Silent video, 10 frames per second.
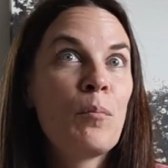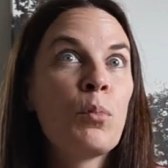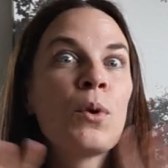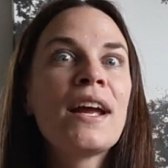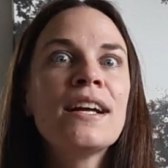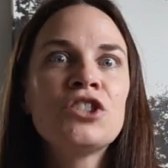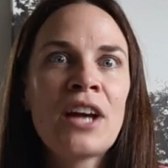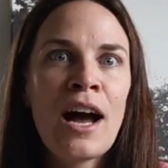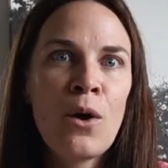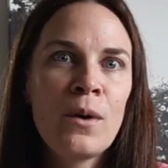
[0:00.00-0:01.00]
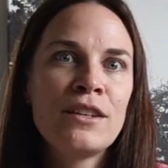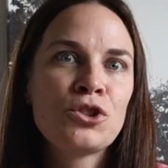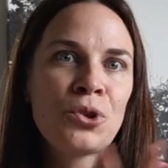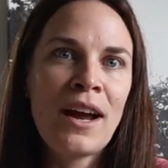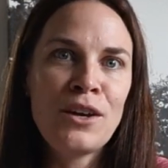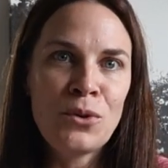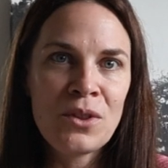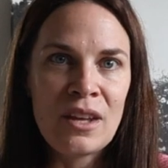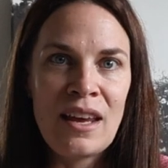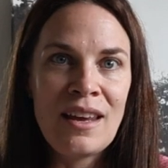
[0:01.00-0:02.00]
branch out and try new
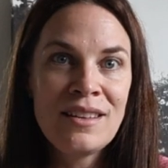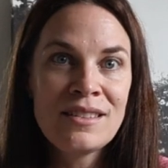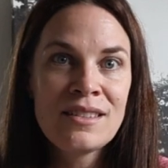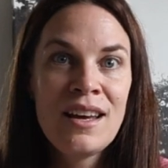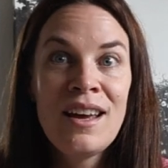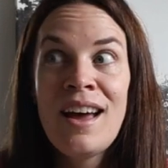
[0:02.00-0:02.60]
things.